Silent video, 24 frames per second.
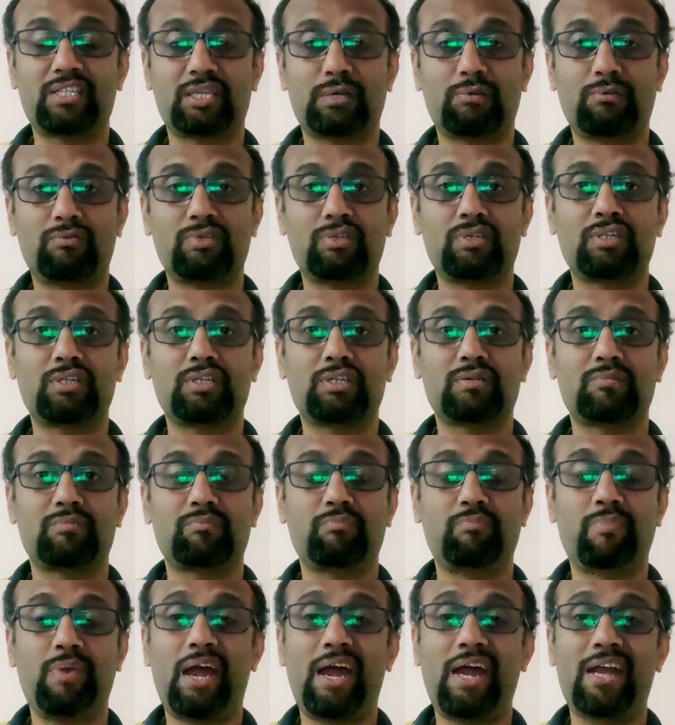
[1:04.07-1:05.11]
some of the
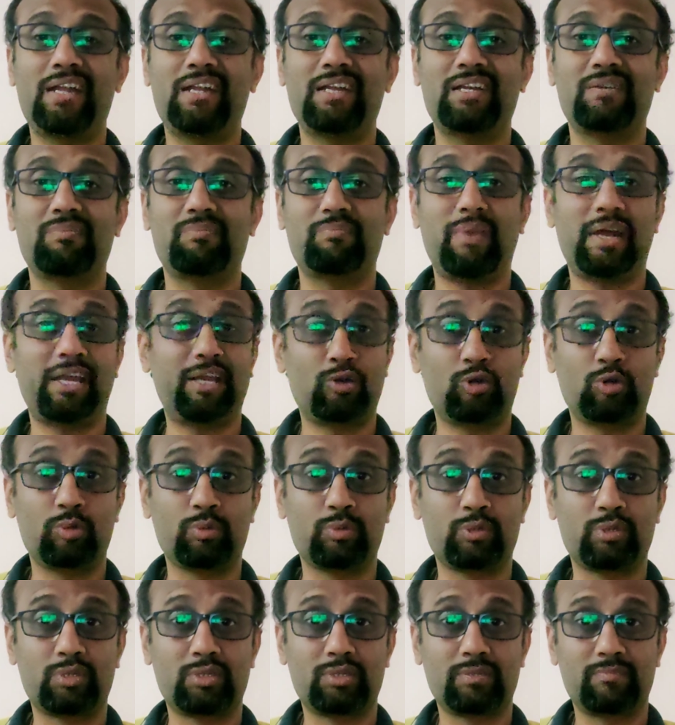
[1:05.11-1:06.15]
bad
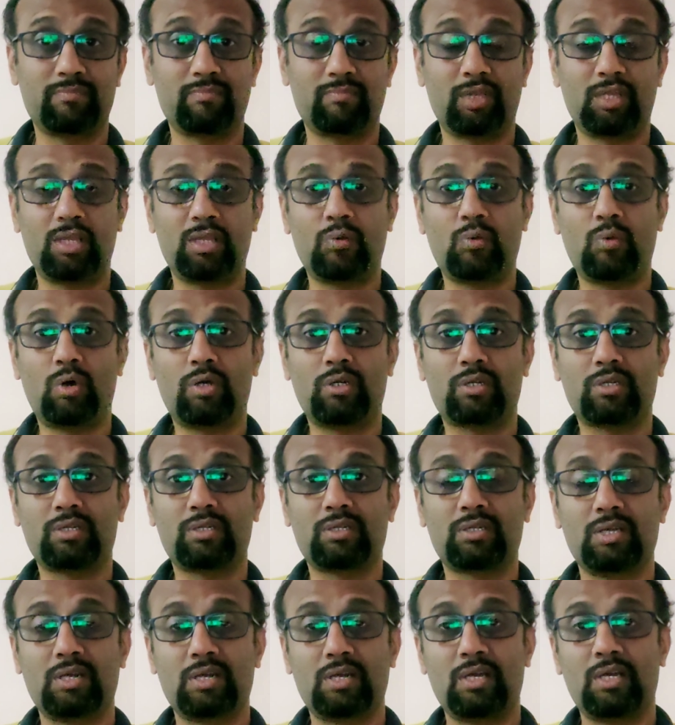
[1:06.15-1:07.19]
microbes in the water.